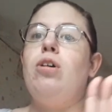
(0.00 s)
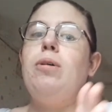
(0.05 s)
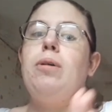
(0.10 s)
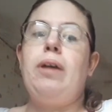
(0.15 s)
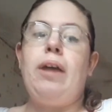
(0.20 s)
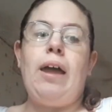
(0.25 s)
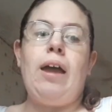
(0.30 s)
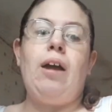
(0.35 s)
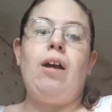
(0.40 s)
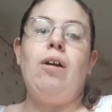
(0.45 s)

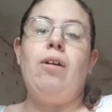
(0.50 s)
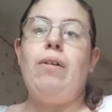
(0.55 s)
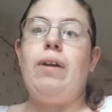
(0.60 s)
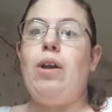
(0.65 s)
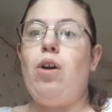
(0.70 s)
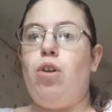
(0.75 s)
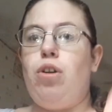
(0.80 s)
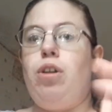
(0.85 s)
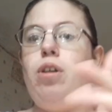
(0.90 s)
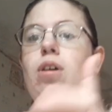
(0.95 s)
carry
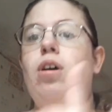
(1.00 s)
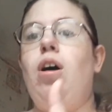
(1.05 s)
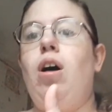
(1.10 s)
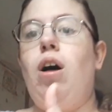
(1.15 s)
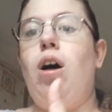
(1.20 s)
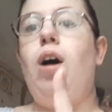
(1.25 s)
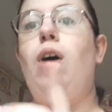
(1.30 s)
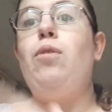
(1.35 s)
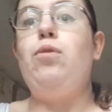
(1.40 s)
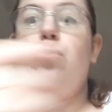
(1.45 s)
on
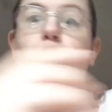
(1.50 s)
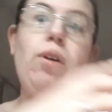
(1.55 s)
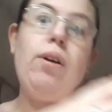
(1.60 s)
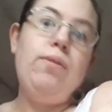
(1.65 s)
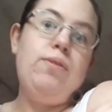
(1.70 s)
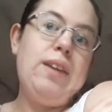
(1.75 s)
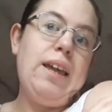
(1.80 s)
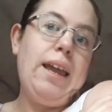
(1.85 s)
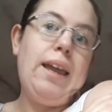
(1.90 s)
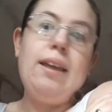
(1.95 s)
after I've
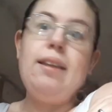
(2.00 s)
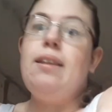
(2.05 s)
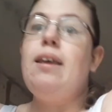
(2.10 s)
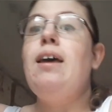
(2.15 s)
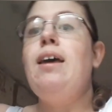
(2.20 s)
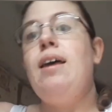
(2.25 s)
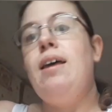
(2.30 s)
taken